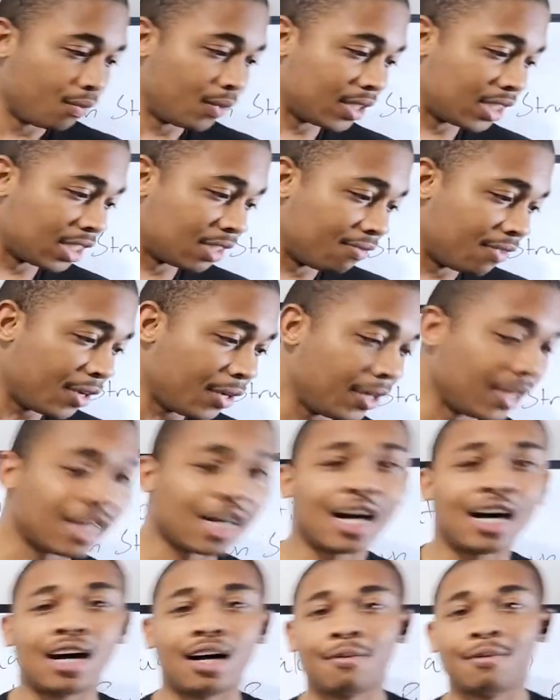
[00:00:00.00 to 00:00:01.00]
which is very
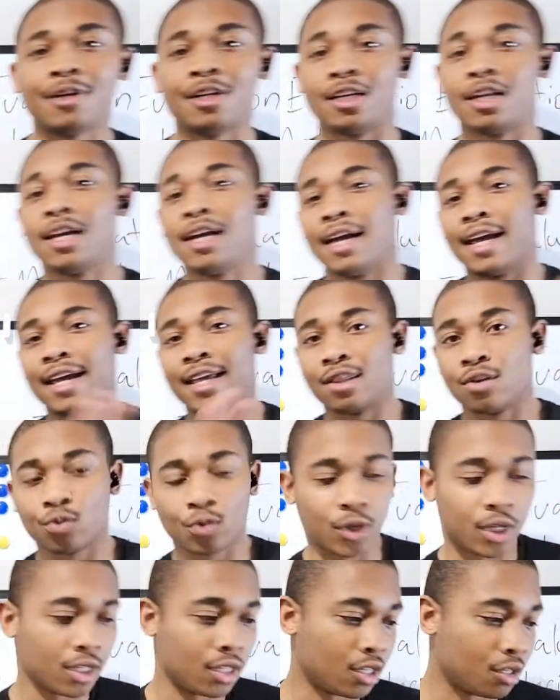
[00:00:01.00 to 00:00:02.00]
common in the
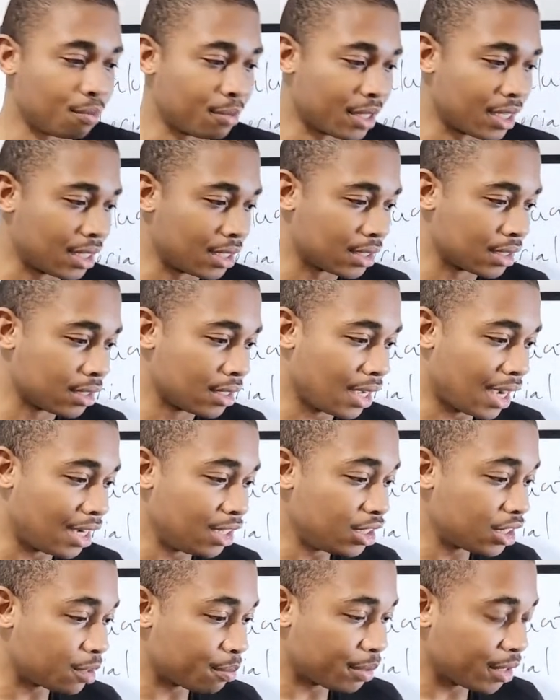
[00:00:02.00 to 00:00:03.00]
Ruy Lopez. I
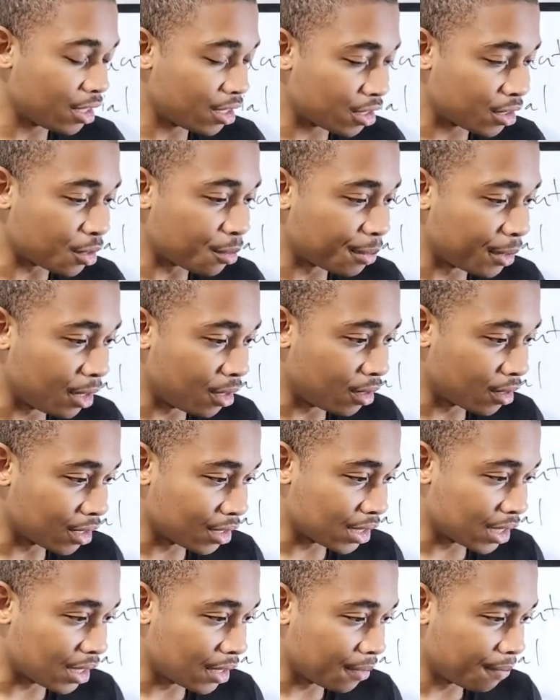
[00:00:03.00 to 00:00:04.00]
used to play this opening all the
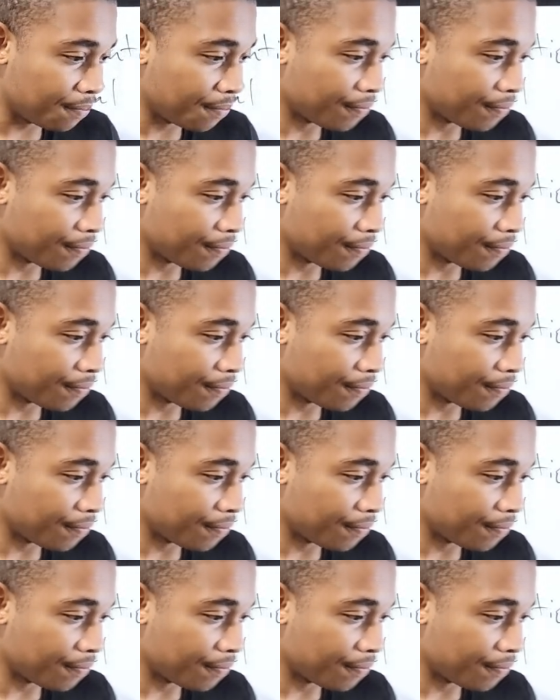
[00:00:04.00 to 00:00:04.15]
time.